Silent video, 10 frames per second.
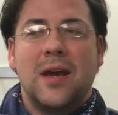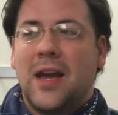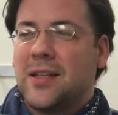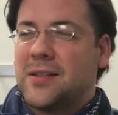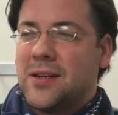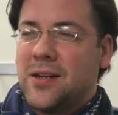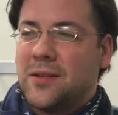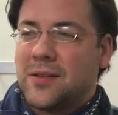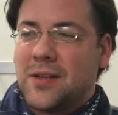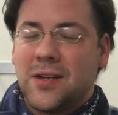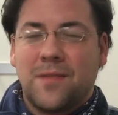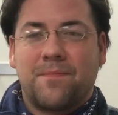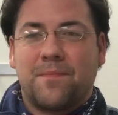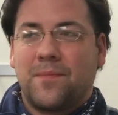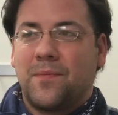And such a such a
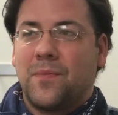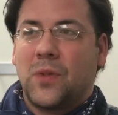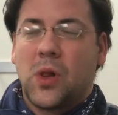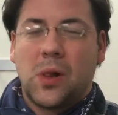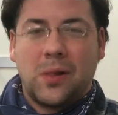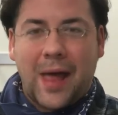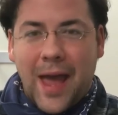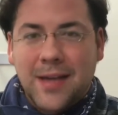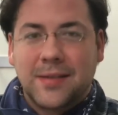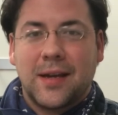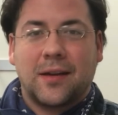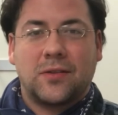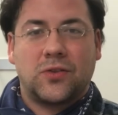classic,